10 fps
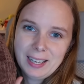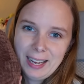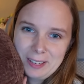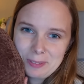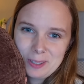
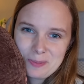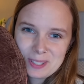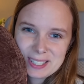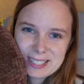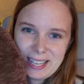I'm
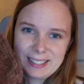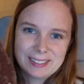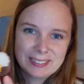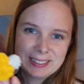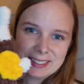
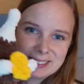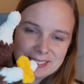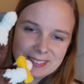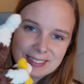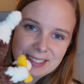obsessed with this
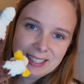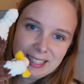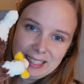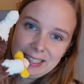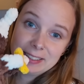one.
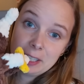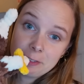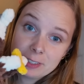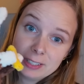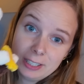It
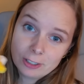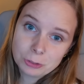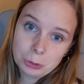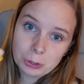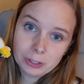definitely
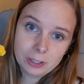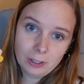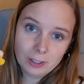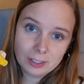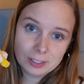also took the
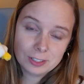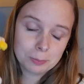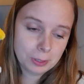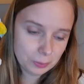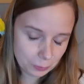longest,
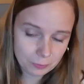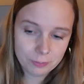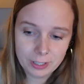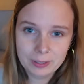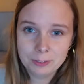but
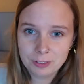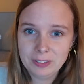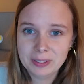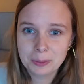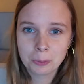very,
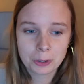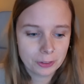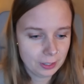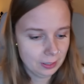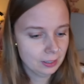very
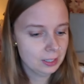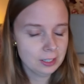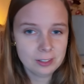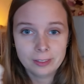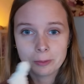worth it.
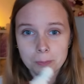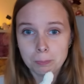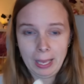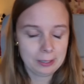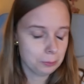The
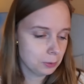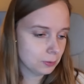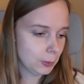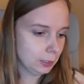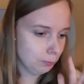pattern was
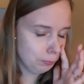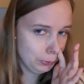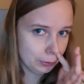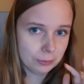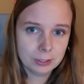written
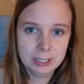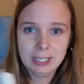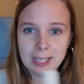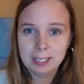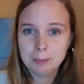
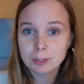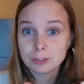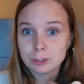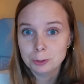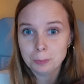beautifully and I'm
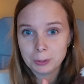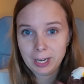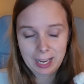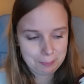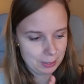super
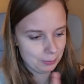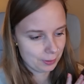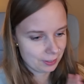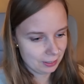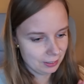happy
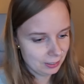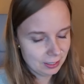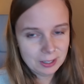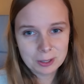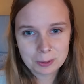with the
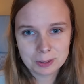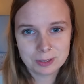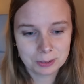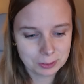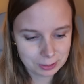
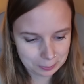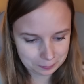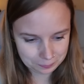result.